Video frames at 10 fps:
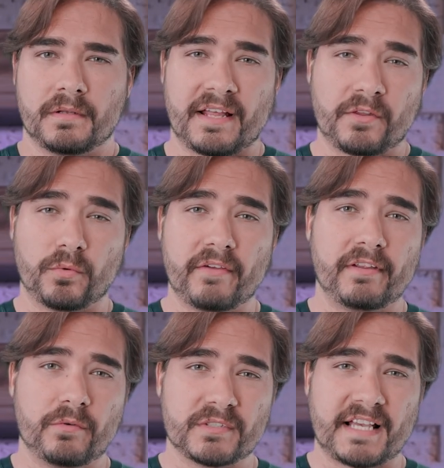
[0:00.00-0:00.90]
Now, the
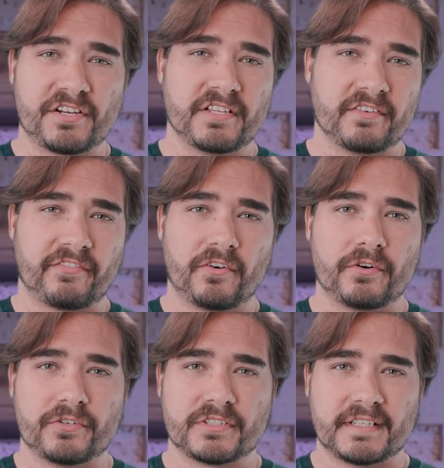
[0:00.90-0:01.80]
Rivian was actually the
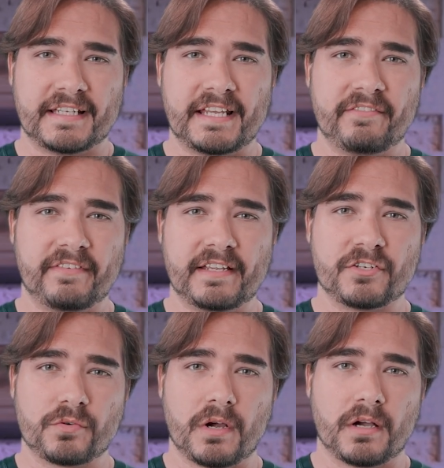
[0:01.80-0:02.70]
first EV
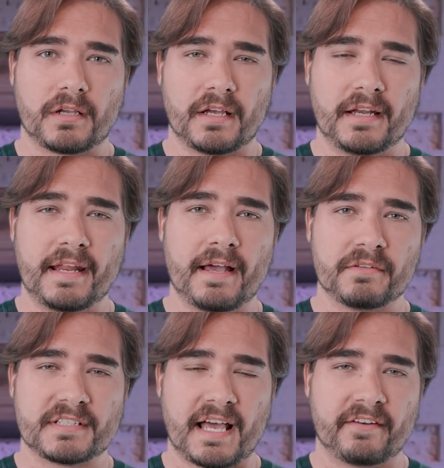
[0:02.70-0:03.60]
truck
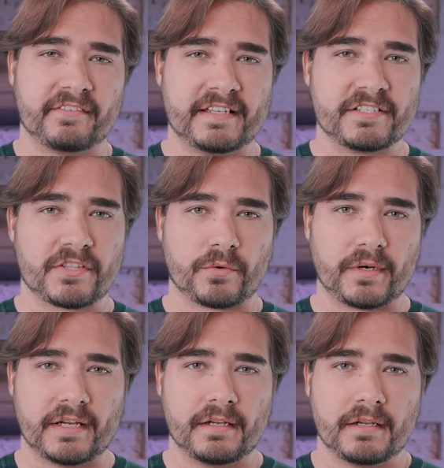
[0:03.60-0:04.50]
announced out of these
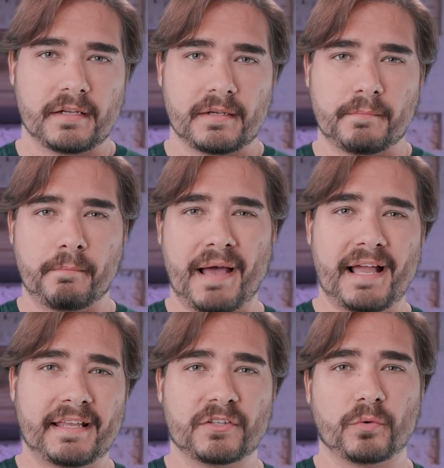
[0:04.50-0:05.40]
three
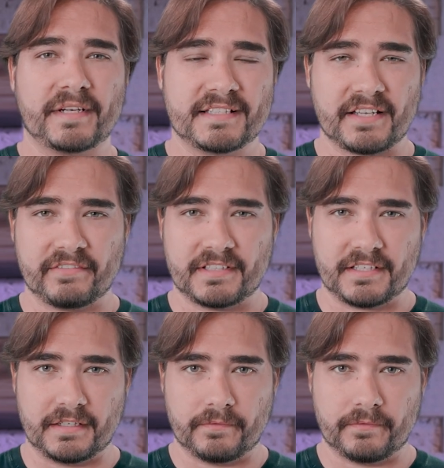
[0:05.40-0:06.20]
back in 2017.